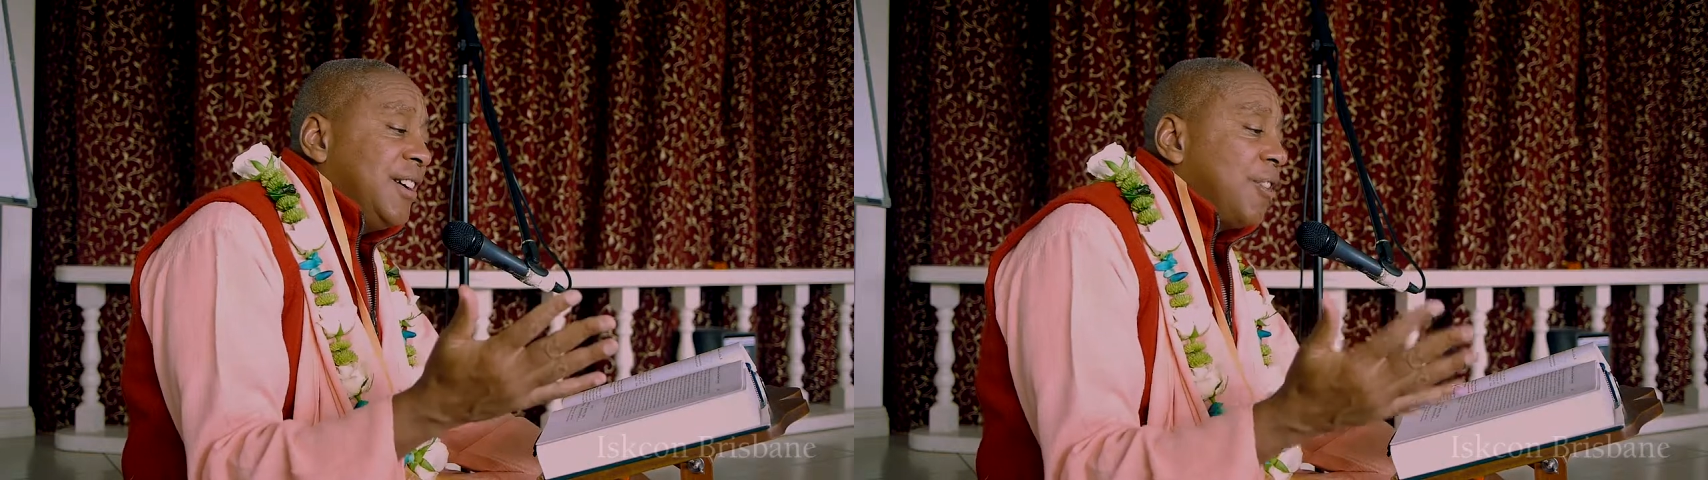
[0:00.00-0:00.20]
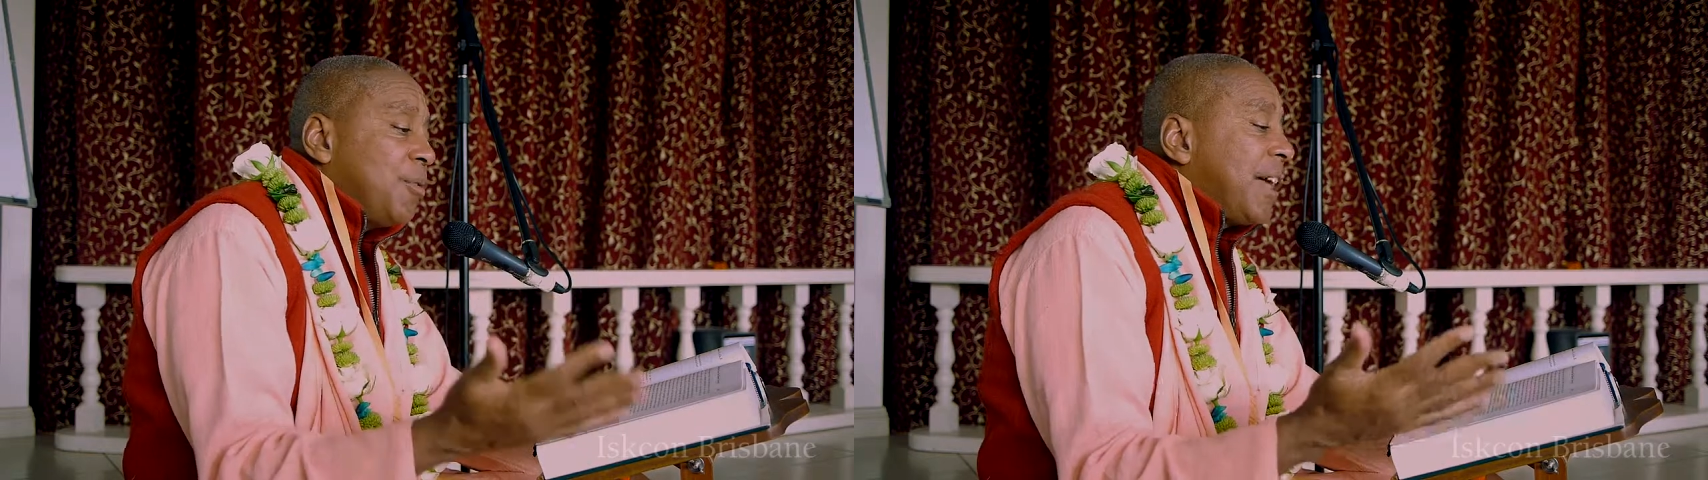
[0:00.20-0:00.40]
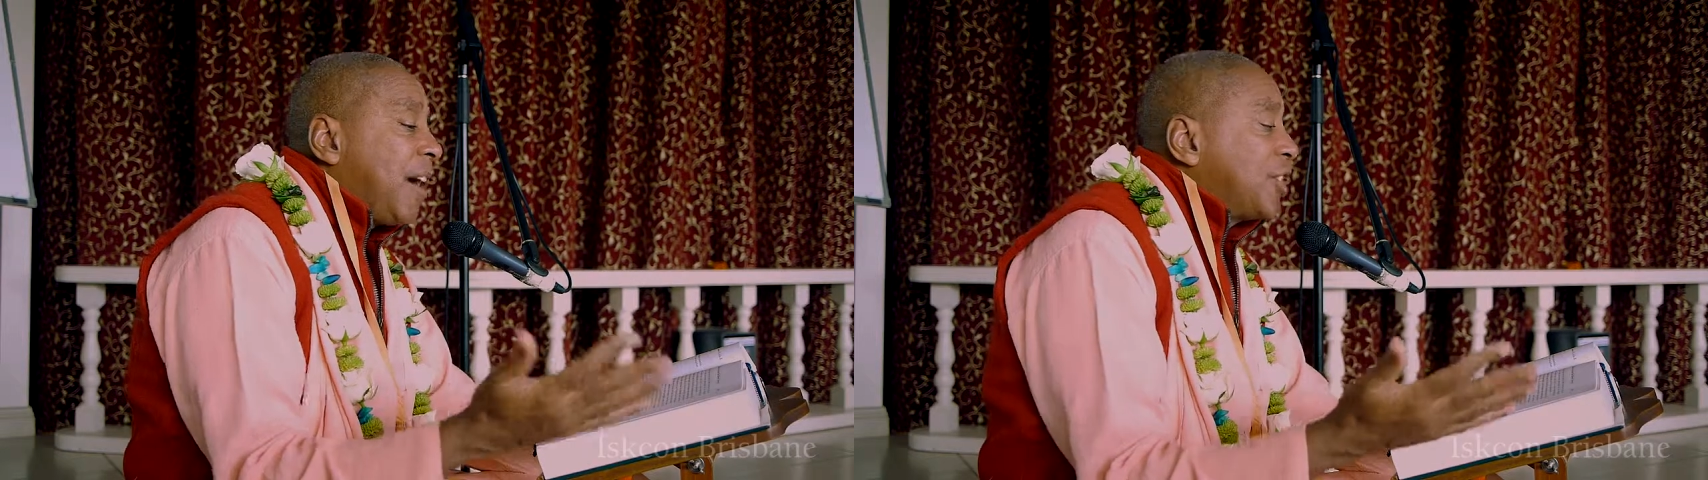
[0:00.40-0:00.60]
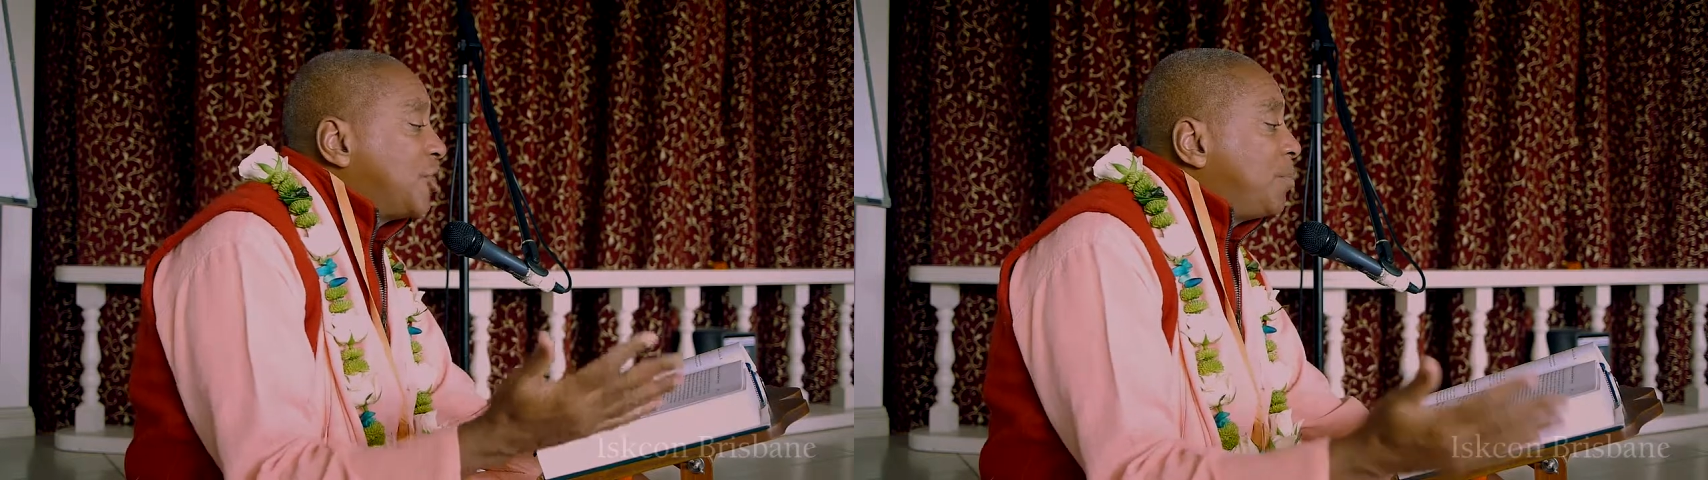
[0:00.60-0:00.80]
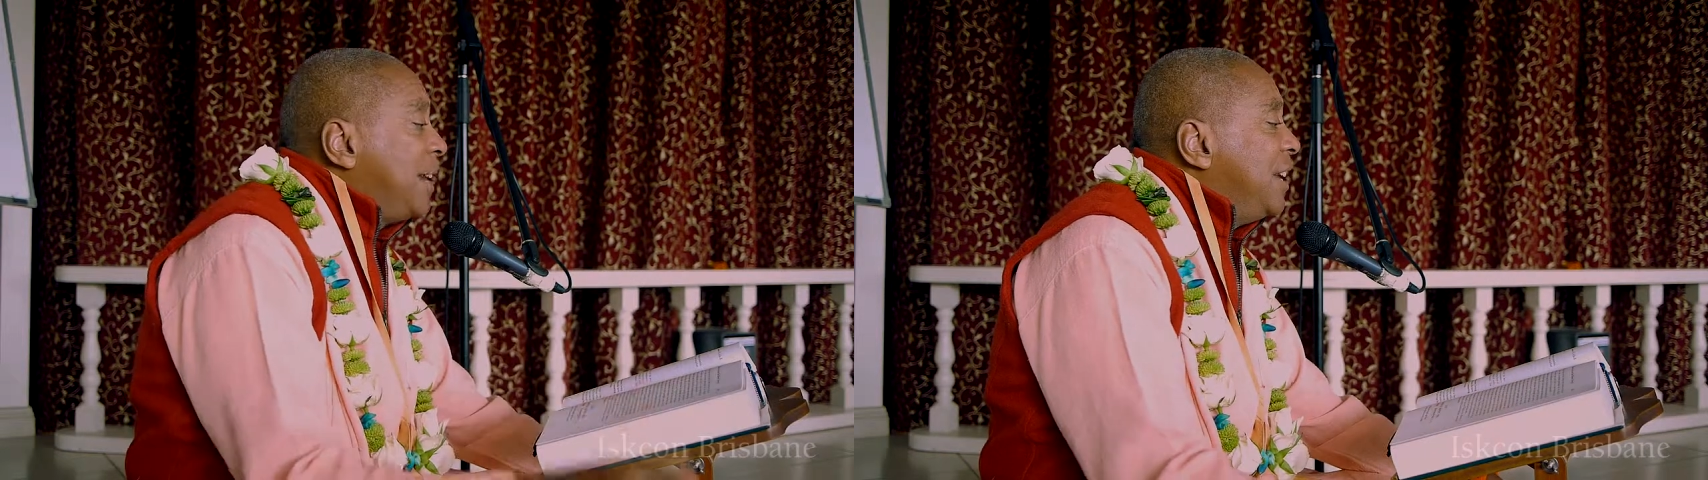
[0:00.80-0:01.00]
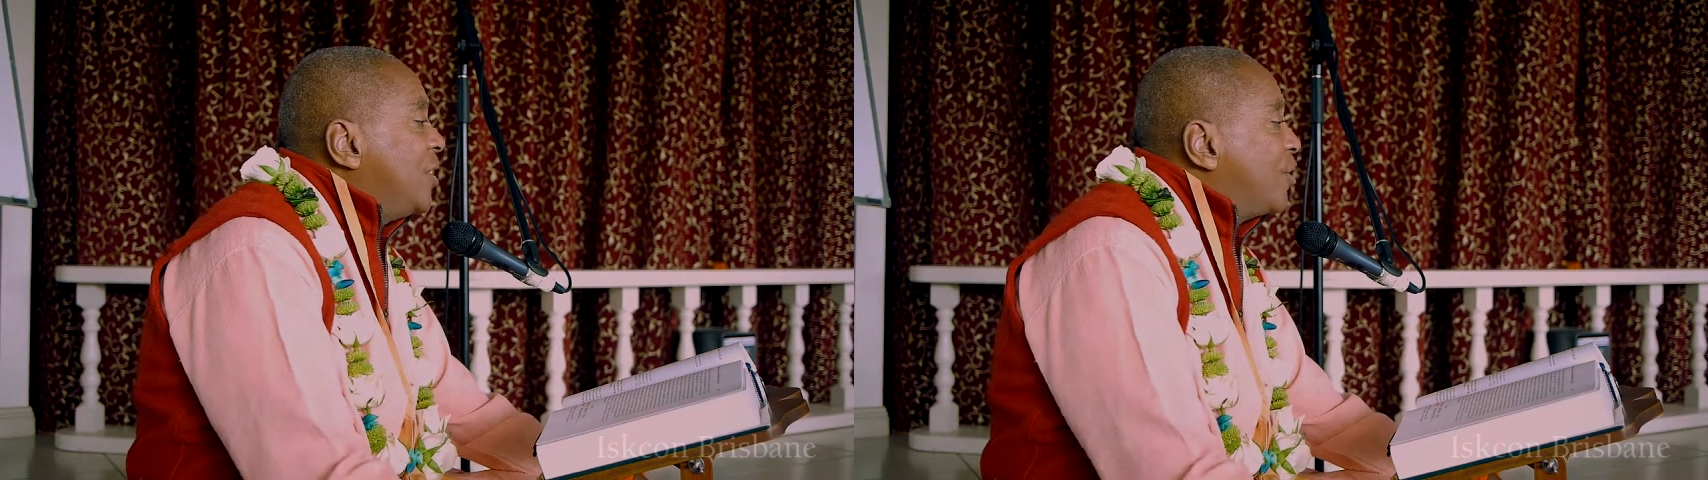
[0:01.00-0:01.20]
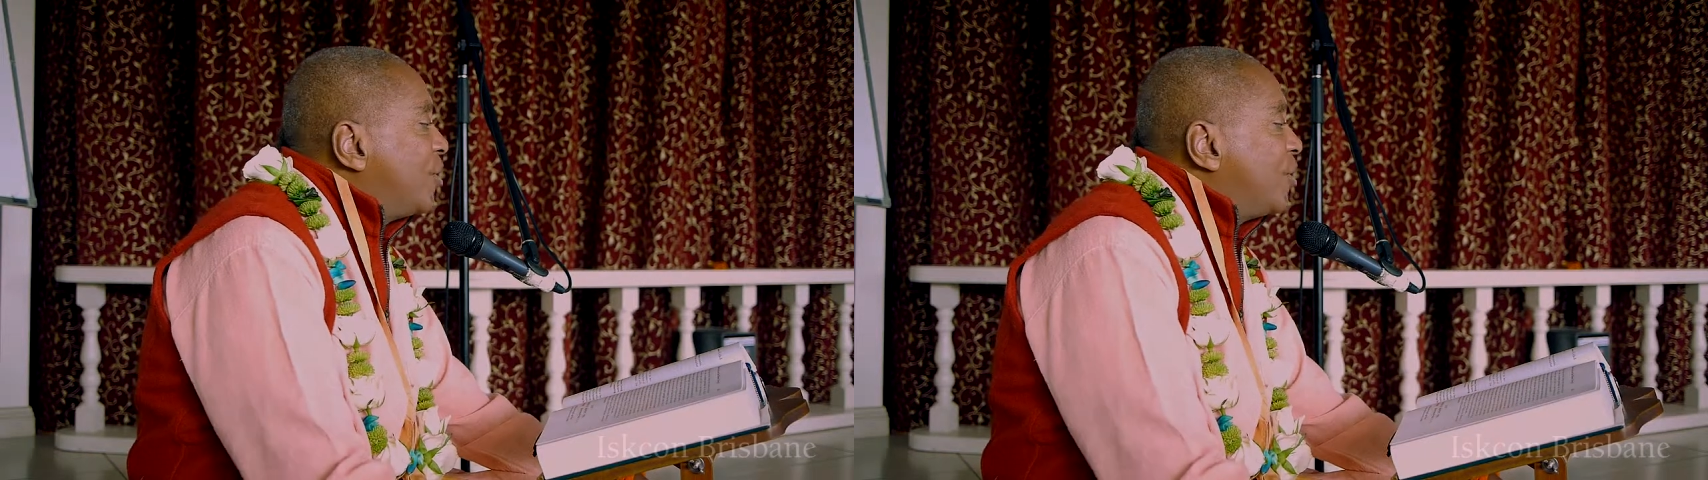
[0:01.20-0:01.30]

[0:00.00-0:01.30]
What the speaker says: without explaining